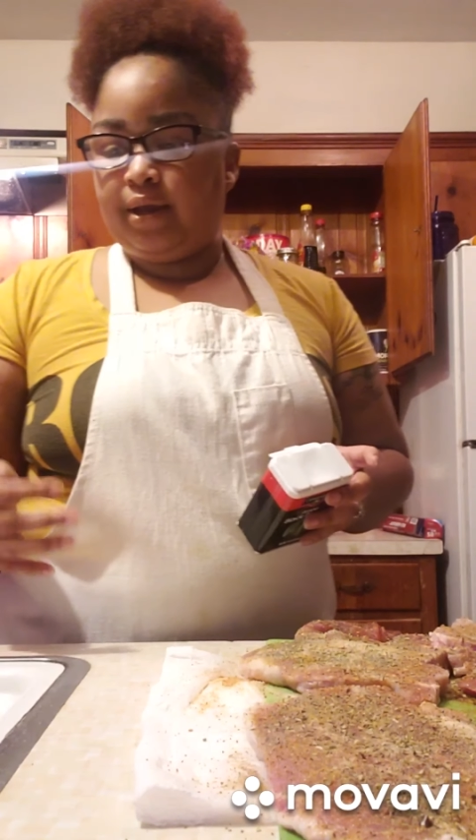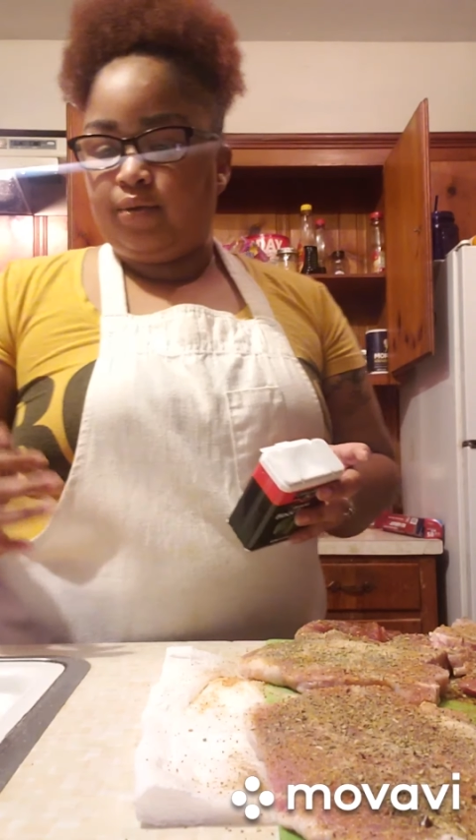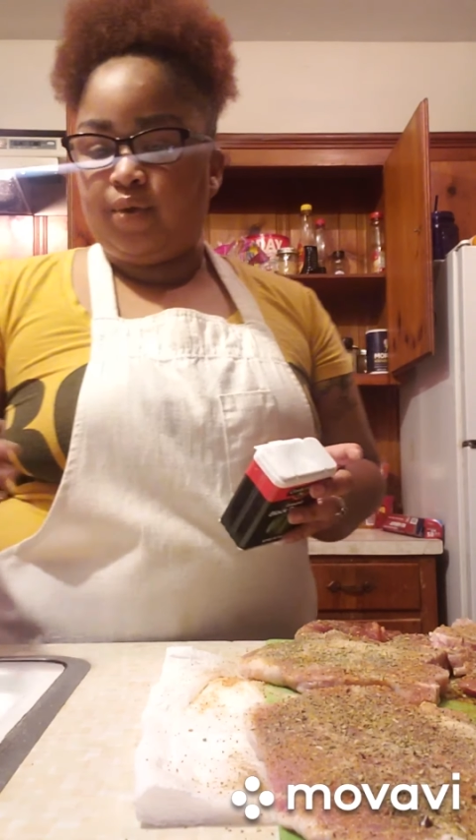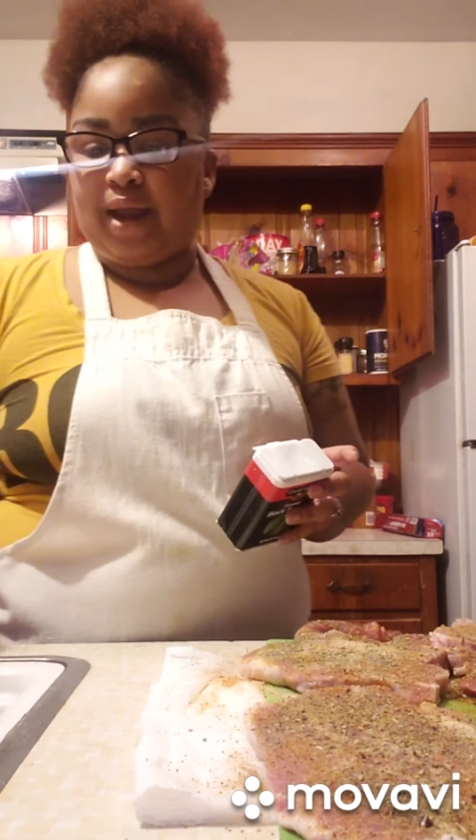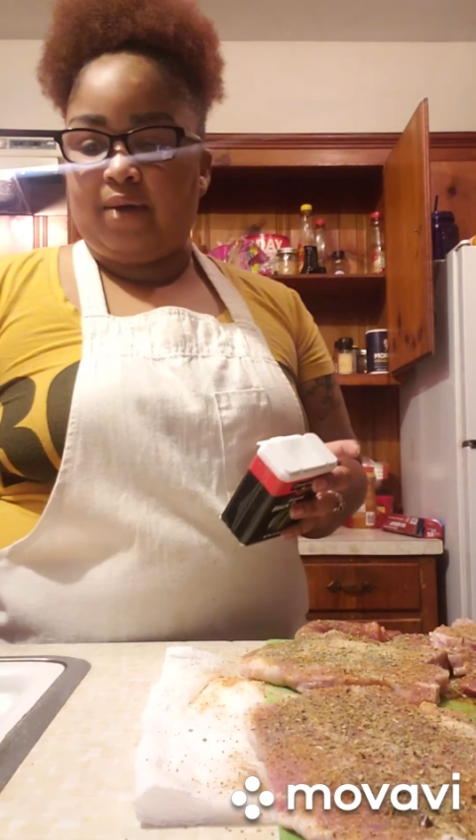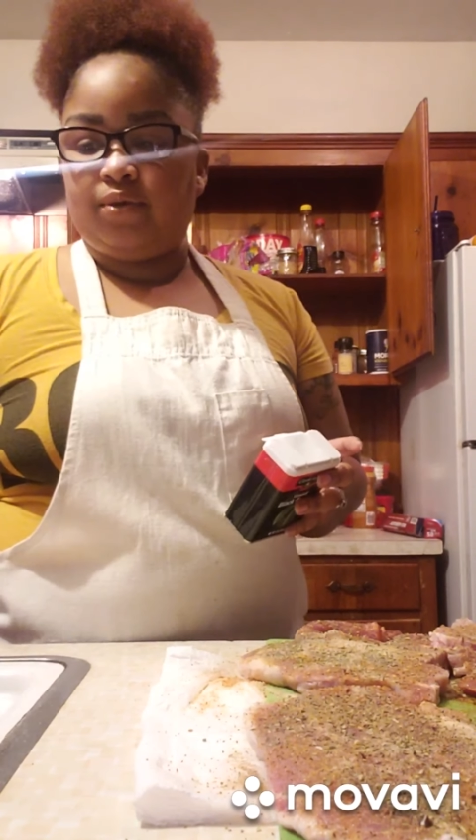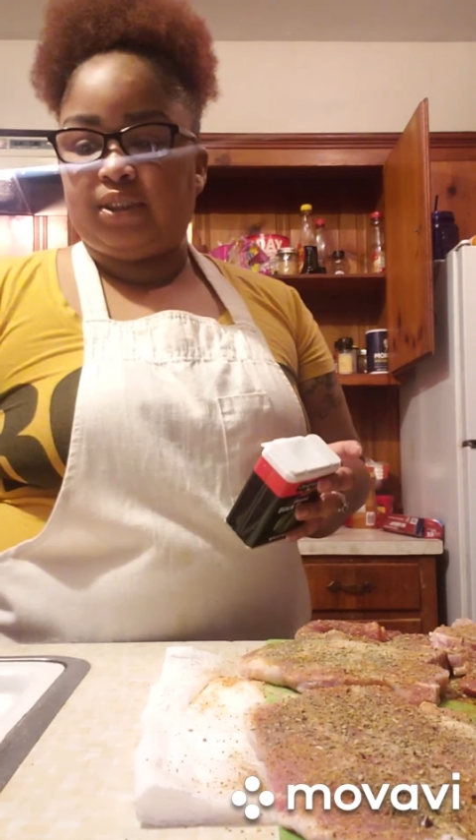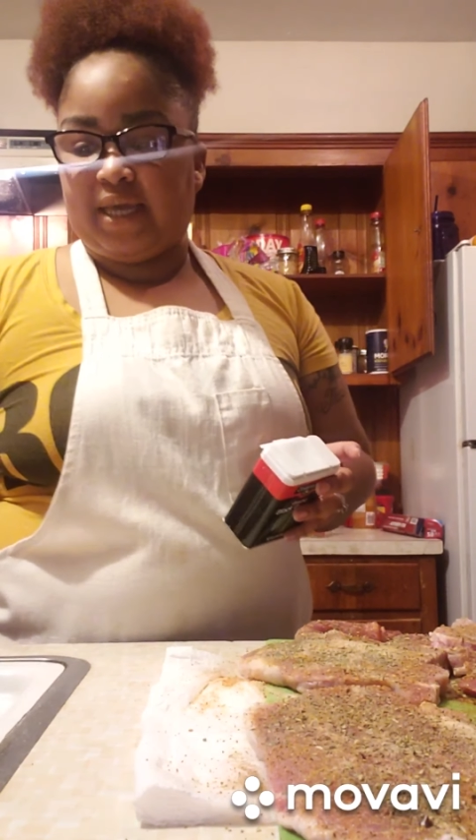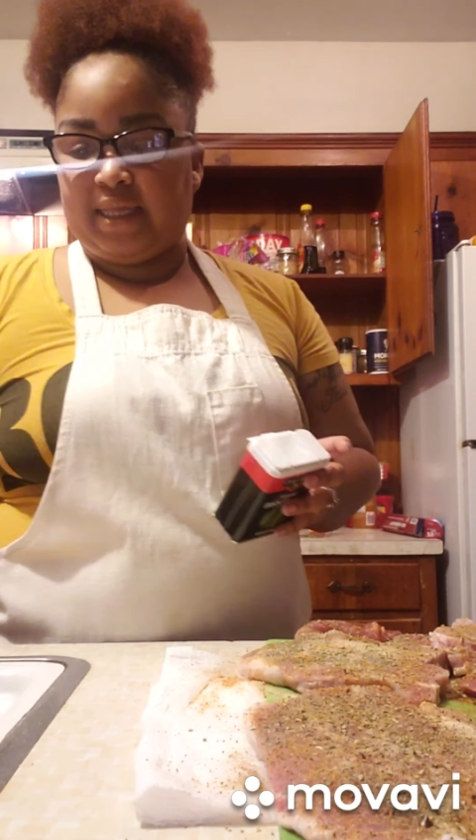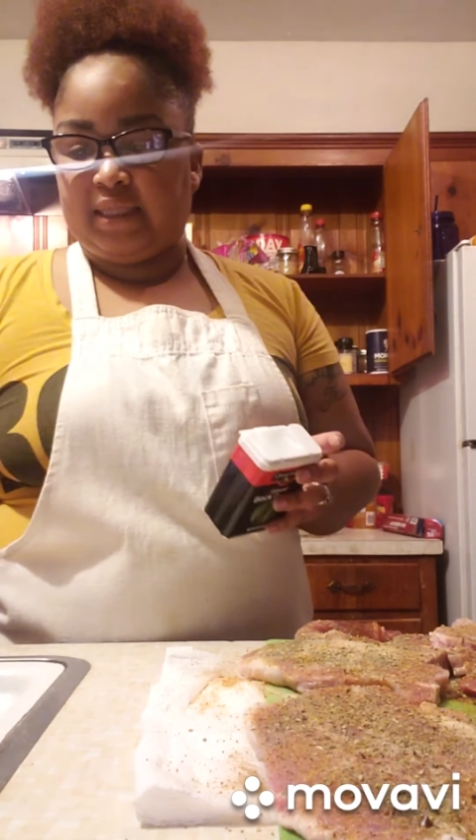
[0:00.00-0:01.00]
when I
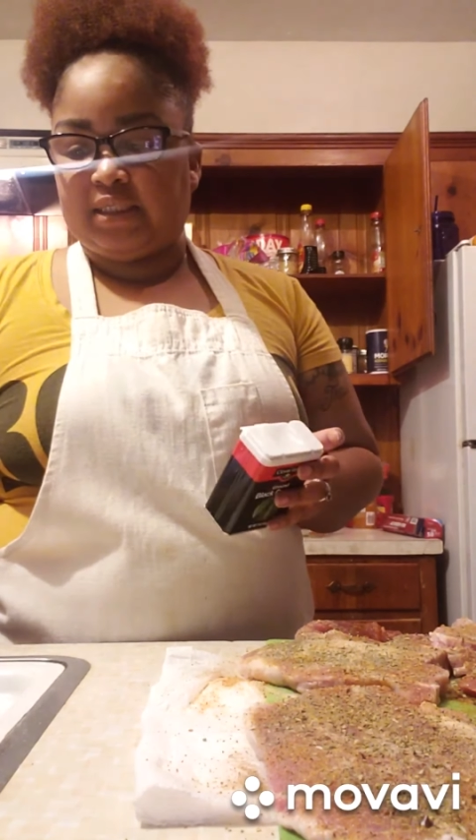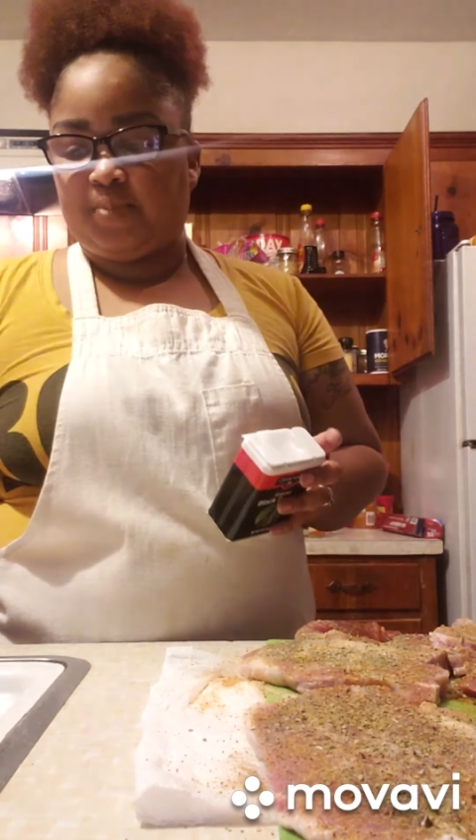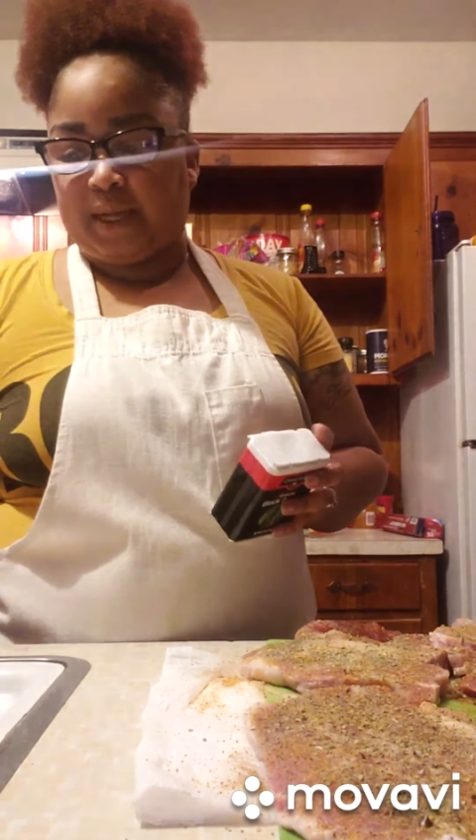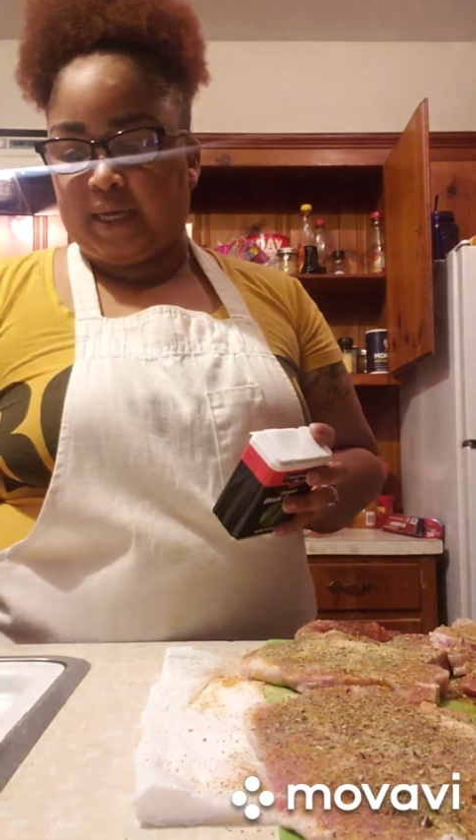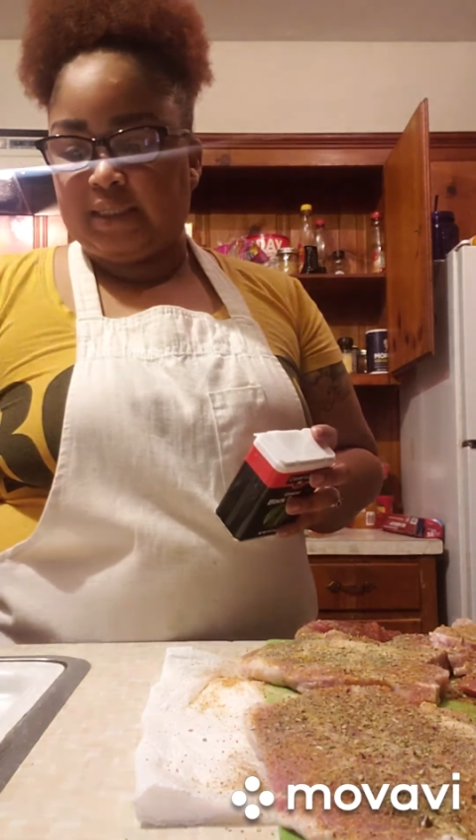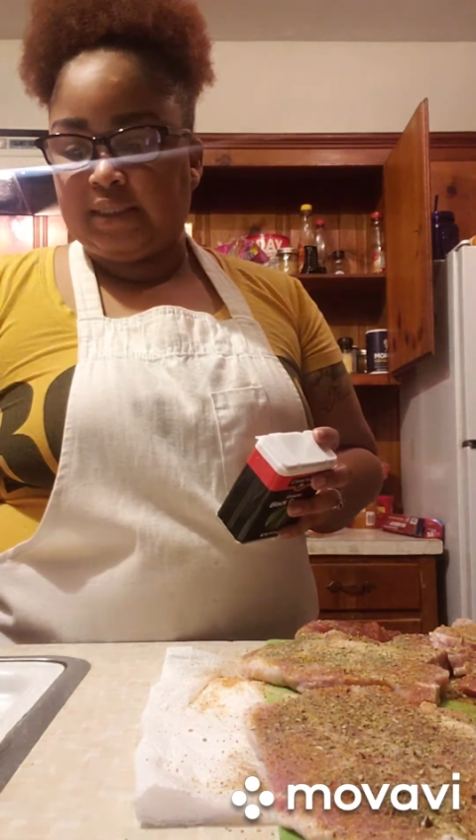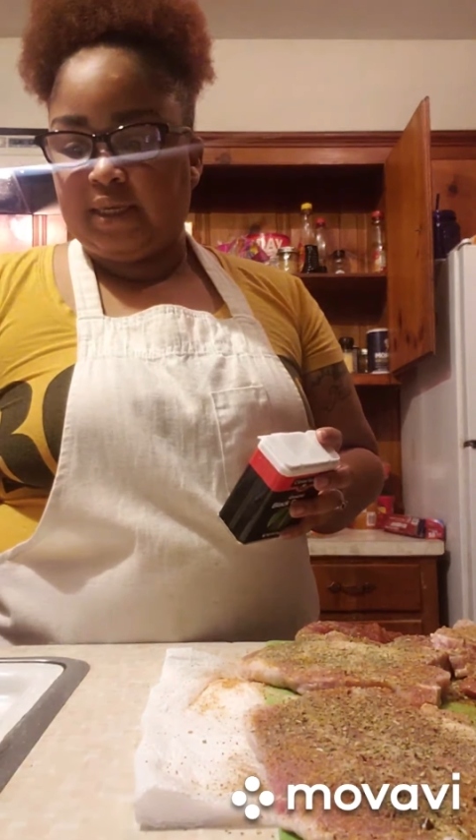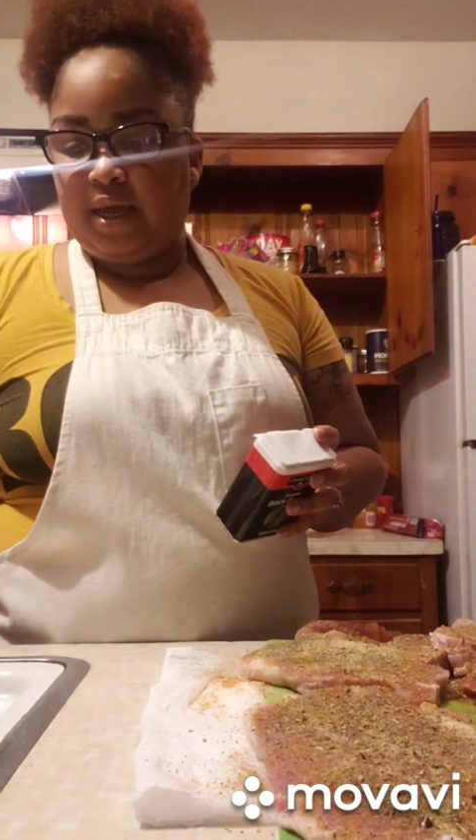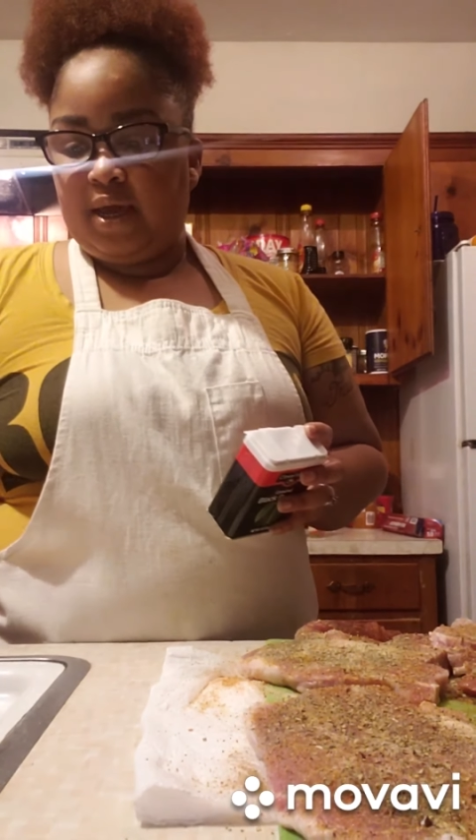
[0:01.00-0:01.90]
was at this place.